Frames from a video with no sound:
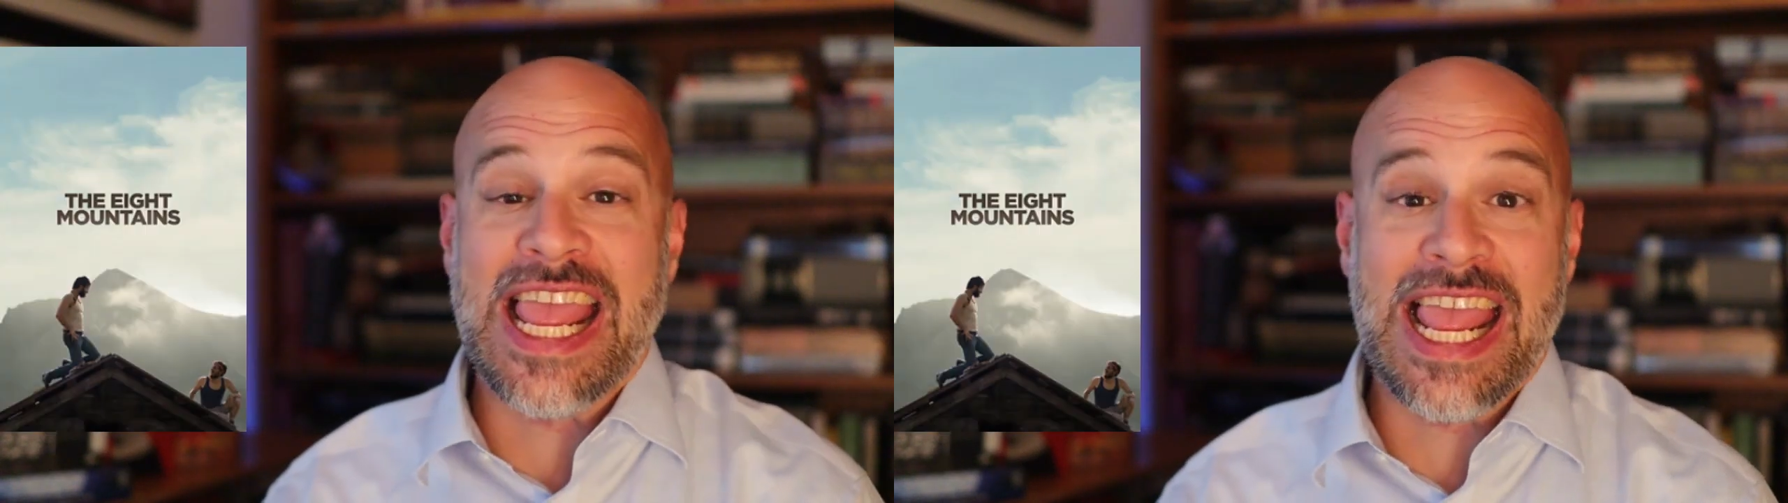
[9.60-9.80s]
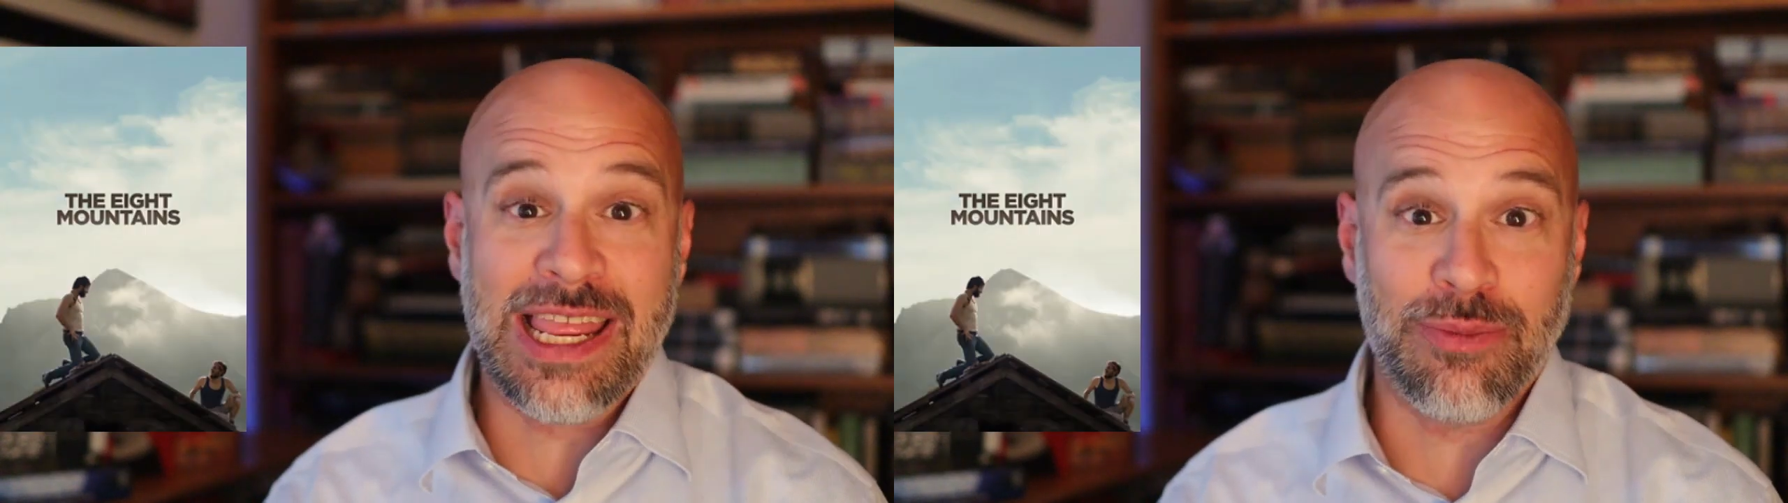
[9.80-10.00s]

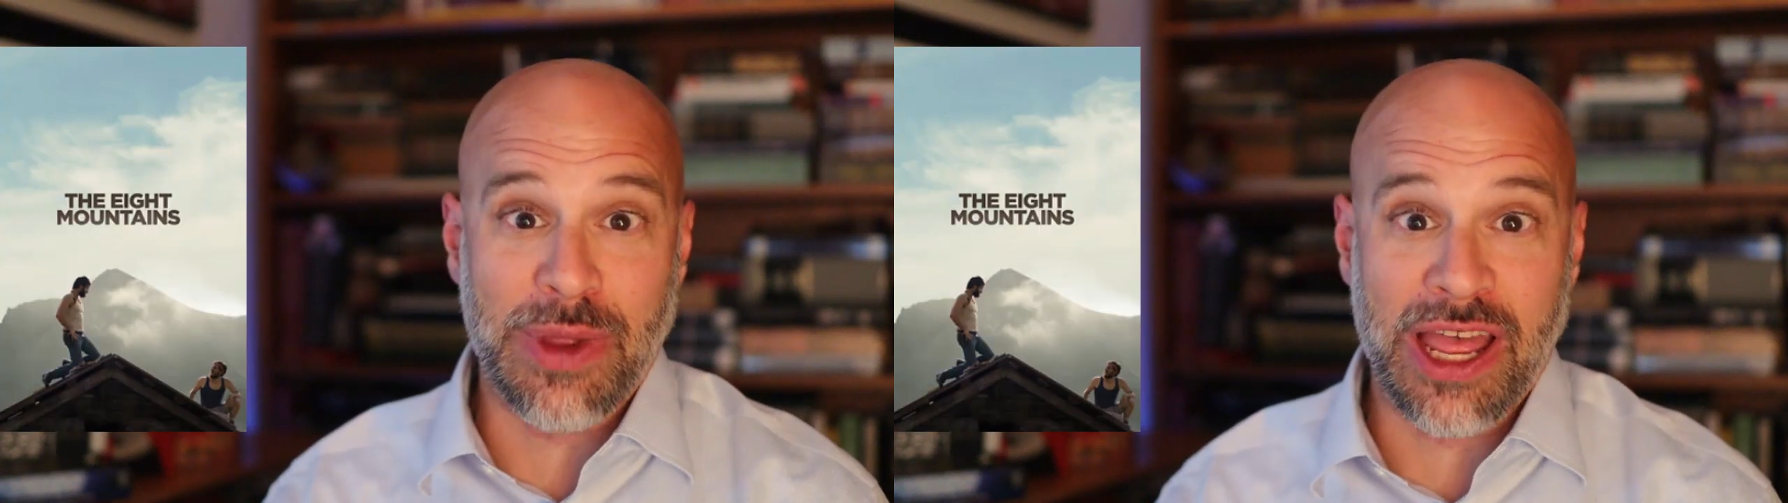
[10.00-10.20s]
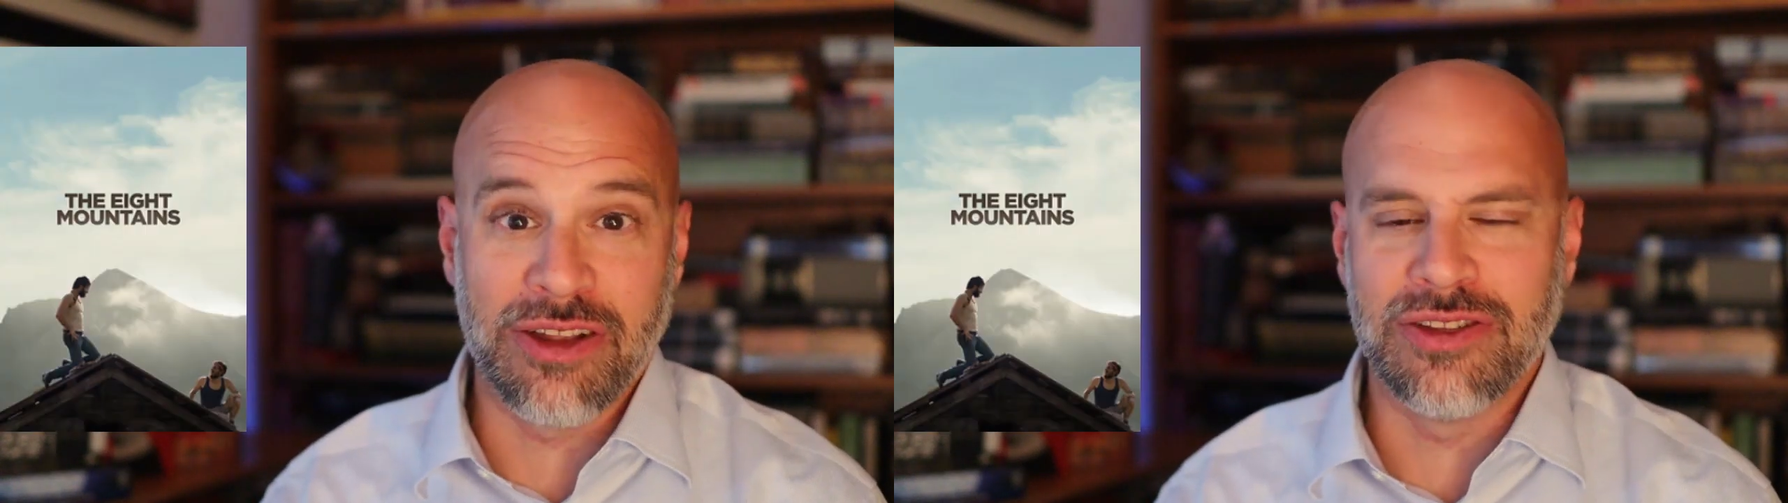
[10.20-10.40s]
Eight
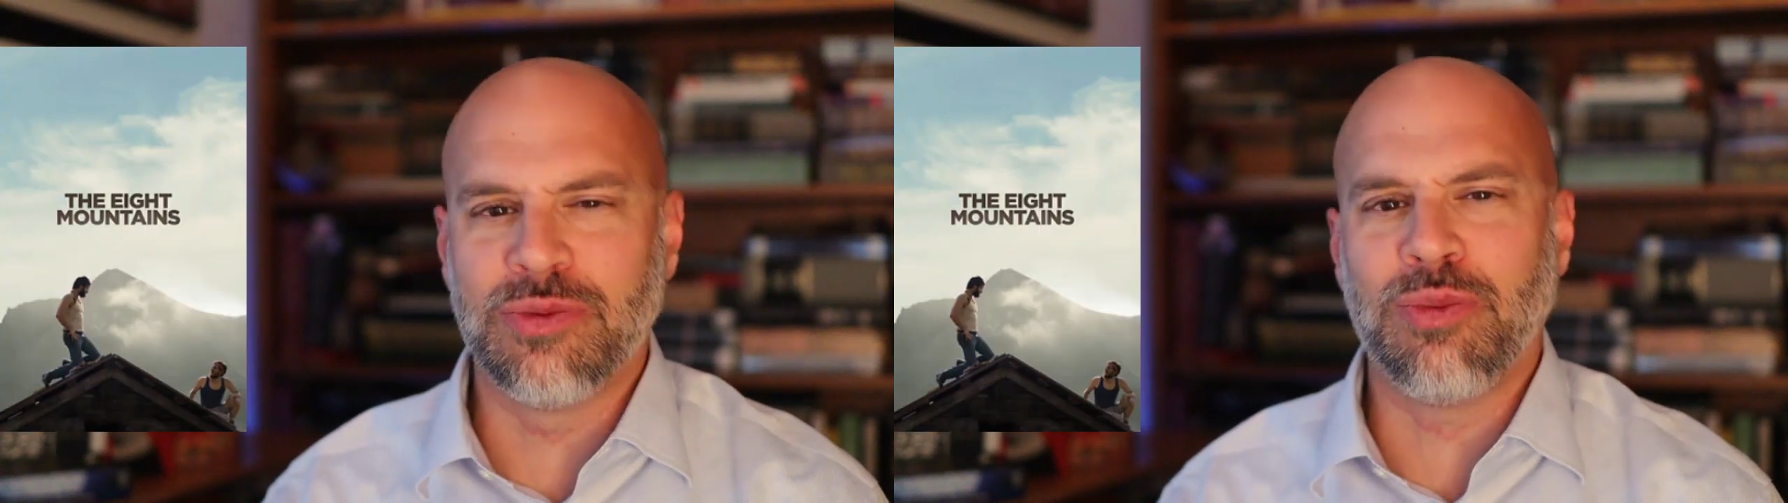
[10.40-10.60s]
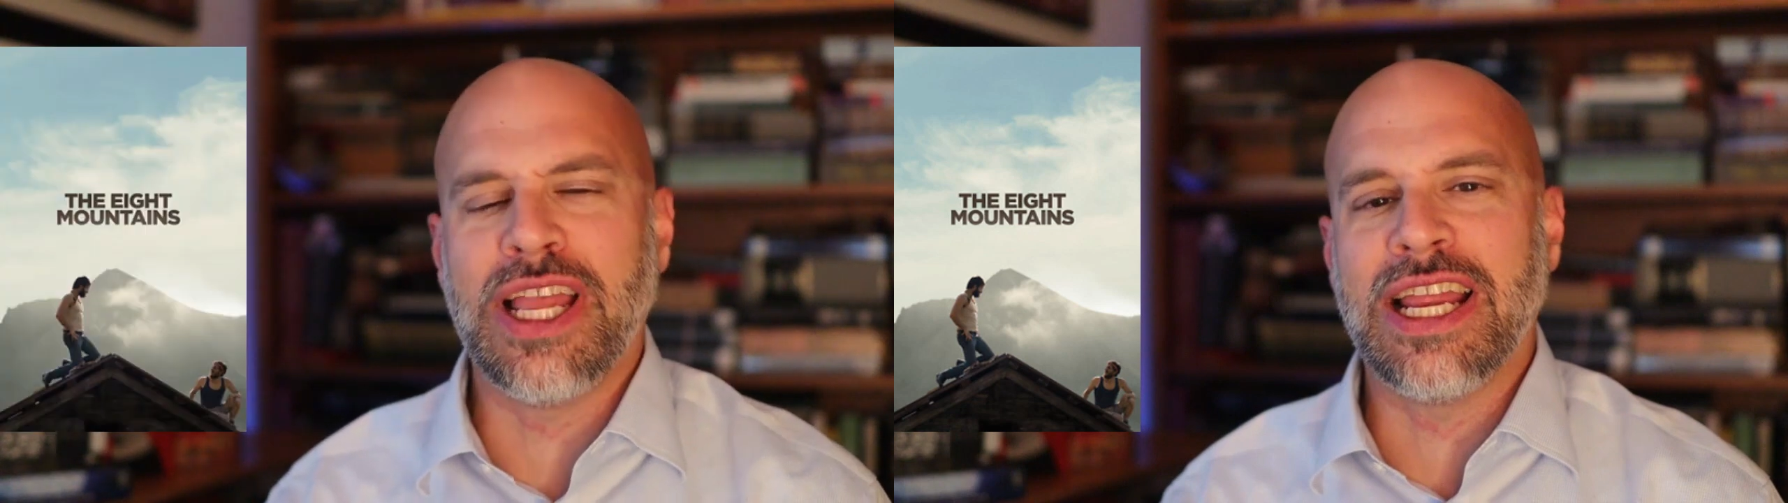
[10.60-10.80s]
Mountains,
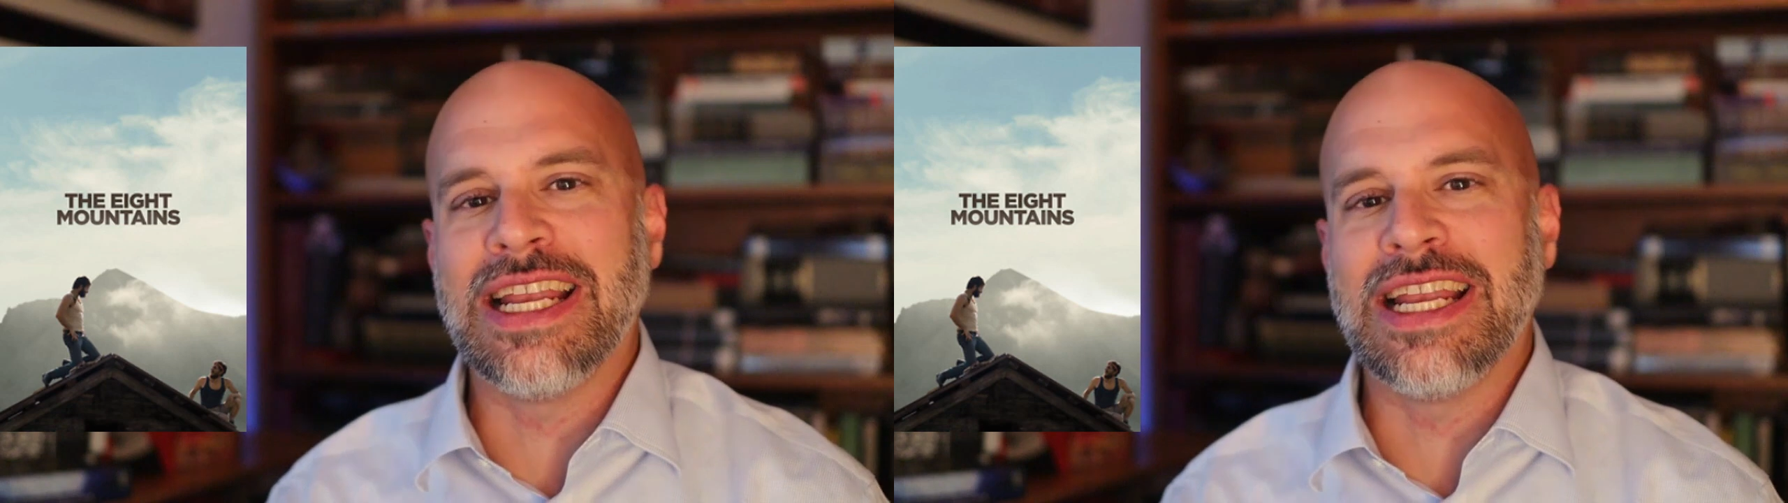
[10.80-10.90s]
playing